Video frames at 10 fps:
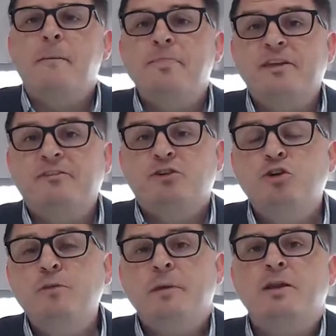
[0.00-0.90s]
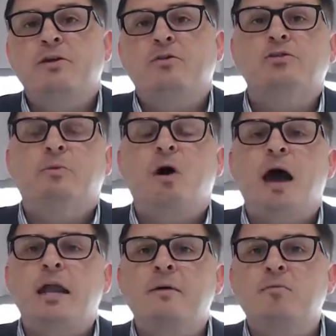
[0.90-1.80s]
This could be a negotiable
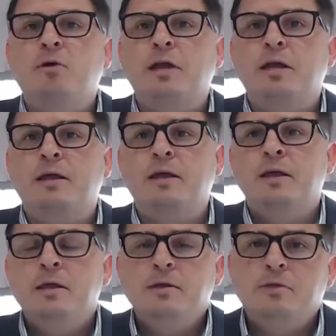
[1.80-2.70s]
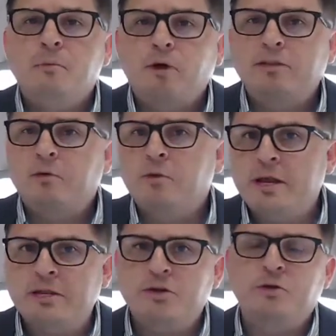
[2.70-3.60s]
item. We're in the market that we're
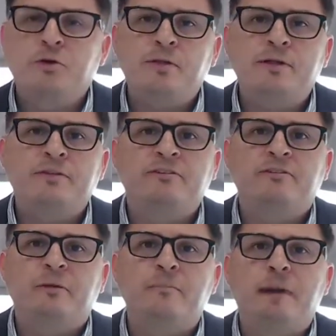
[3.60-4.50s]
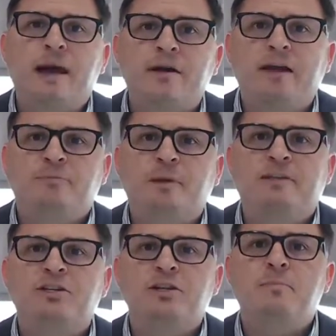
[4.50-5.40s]
in currently. This is a buyer
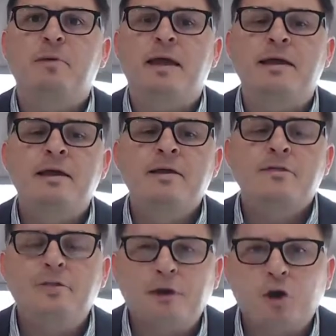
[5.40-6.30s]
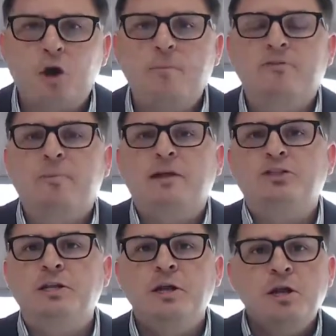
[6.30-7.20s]
expectation to pay their home
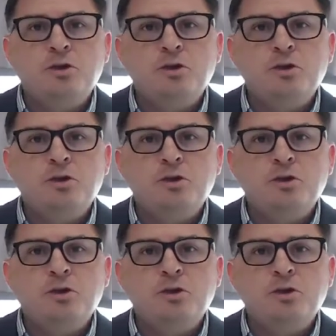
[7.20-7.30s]
inspection.